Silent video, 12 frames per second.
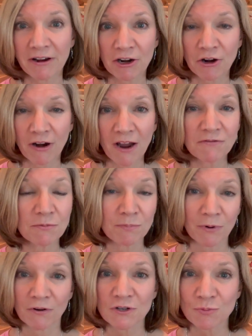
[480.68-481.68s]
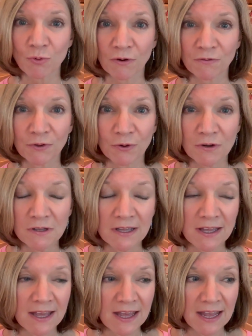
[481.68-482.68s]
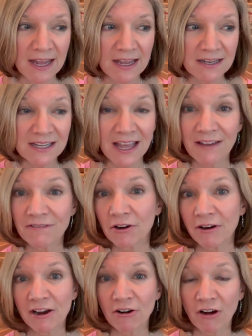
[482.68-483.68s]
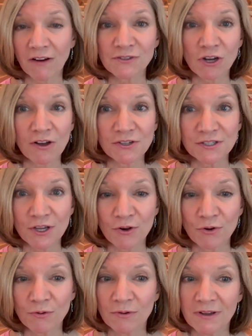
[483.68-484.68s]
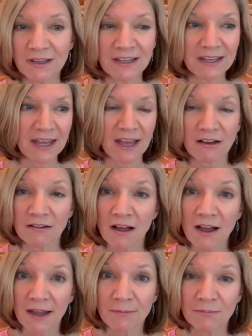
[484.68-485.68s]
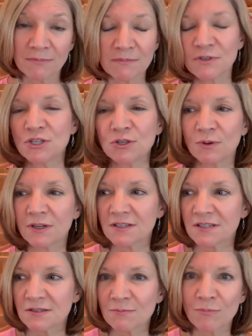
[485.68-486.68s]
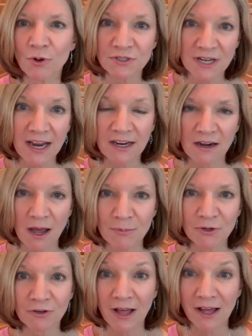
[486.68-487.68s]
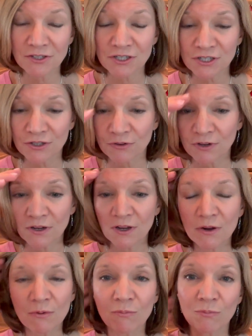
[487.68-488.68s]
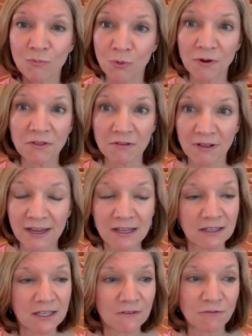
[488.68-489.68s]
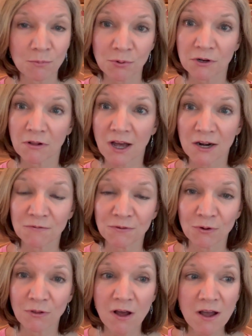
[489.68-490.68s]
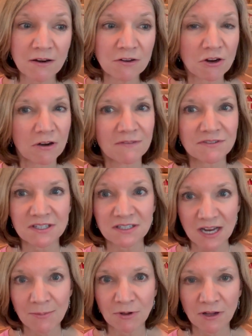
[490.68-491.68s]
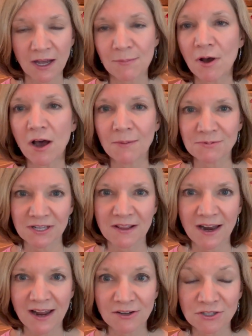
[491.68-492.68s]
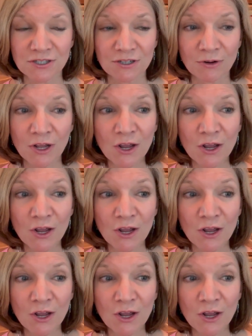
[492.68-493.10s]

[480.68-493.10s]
aircraft burns more fuel and heavier aircraft also can't climb to its most economical altitude. More than likely, if you put a lot of fuel on, you're gonna have to step climb up to that altitude,